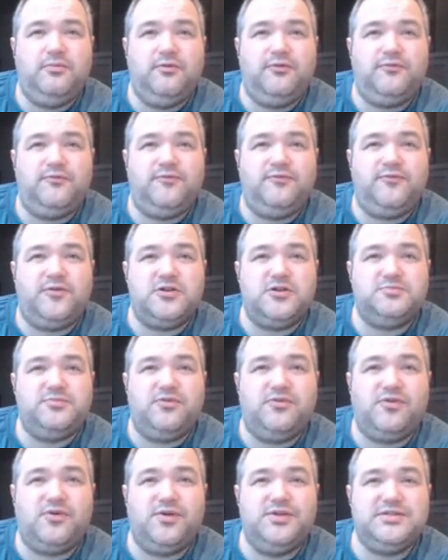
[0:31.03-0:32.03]
First,
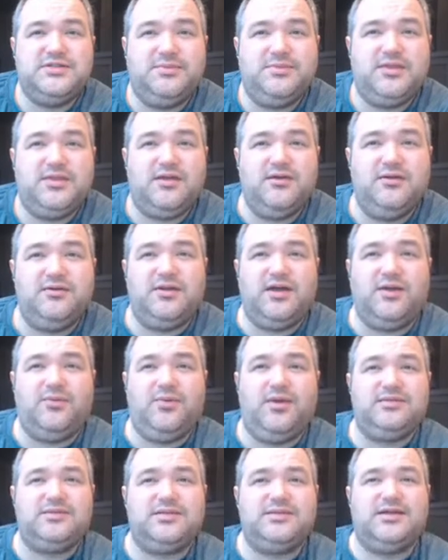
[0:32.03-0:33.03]
before we jump into the code, I
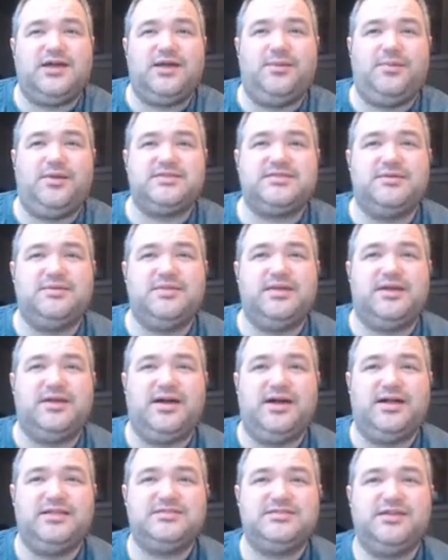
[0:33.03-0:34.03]
want to talk about some of the
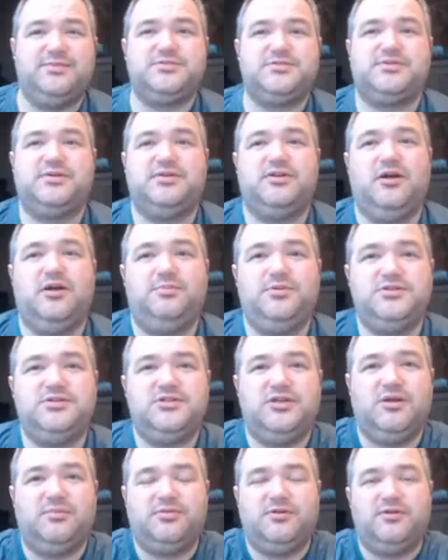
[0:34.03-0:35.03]
concepts around
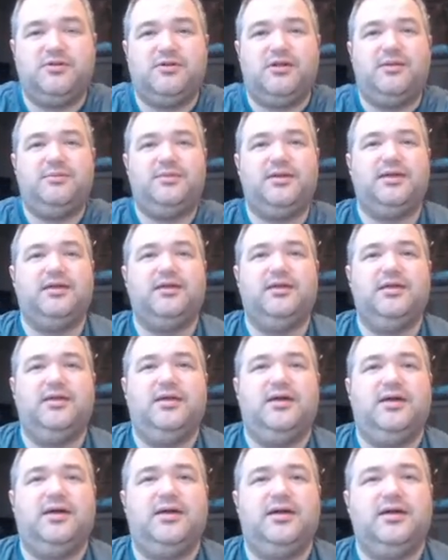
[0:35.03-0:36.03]
OpenGL programming.
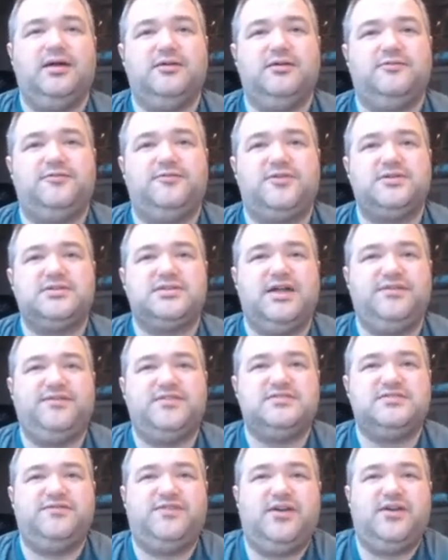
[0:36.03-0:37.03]
First off,
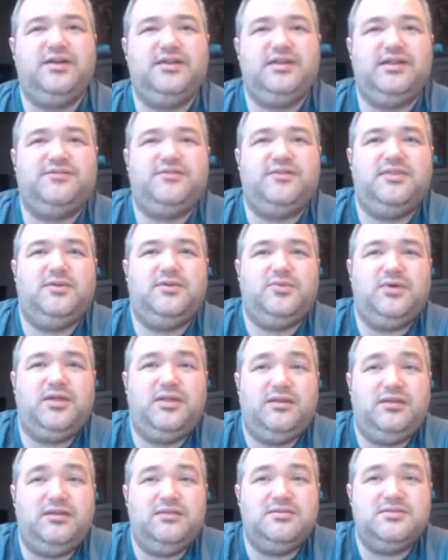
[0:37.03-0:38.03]
it's very different than what
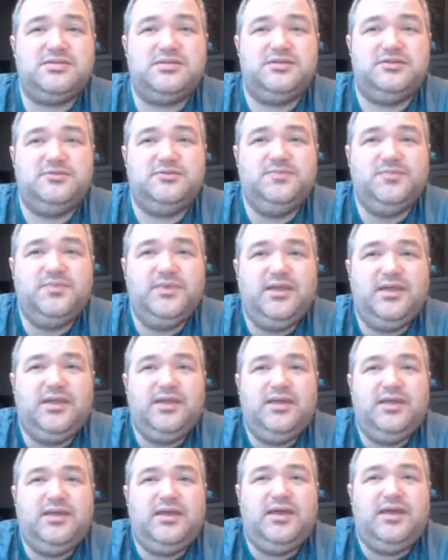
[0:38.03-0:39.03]
you're used to.
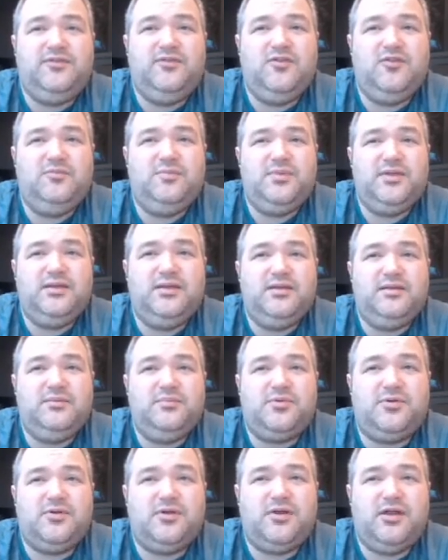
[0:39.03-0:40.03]
If you've been
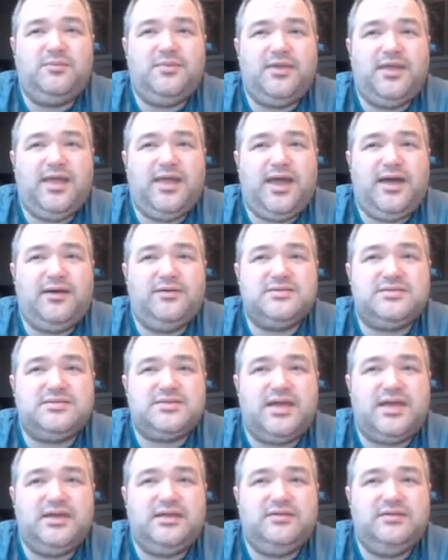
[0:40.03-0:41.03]
programming
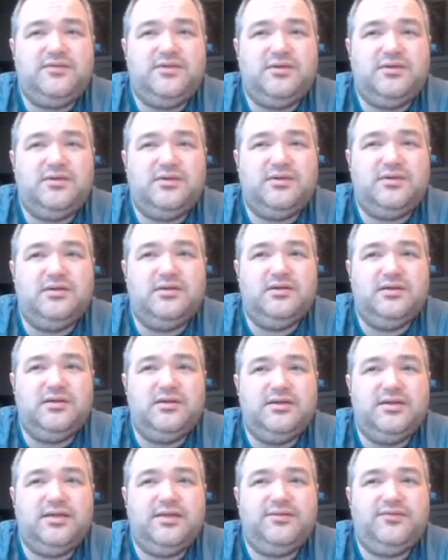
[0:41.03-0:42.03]
outside of the
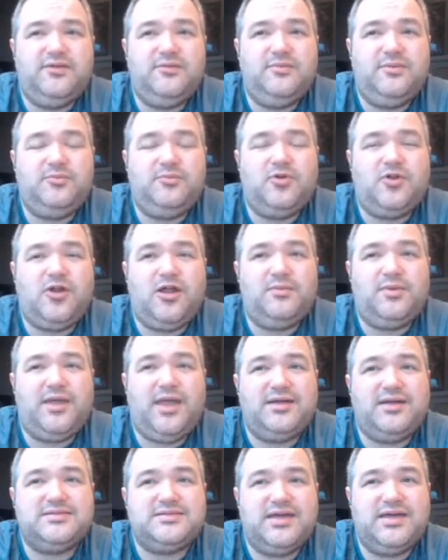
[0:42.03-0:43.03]

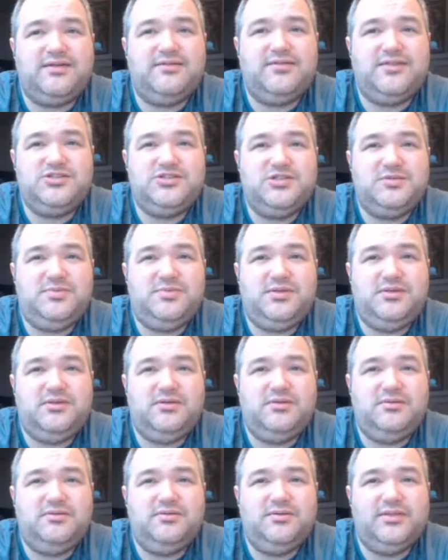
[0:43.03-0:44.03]

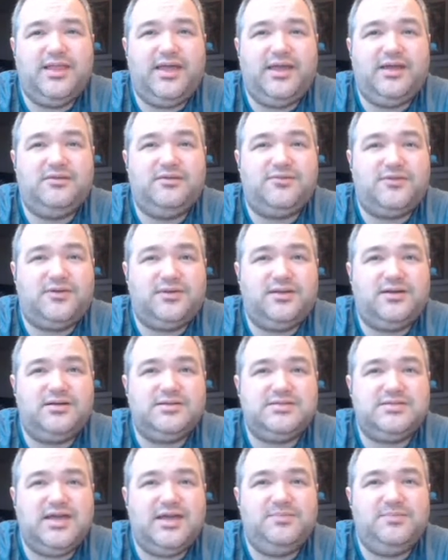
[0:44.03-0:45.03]
GPU land for a long time,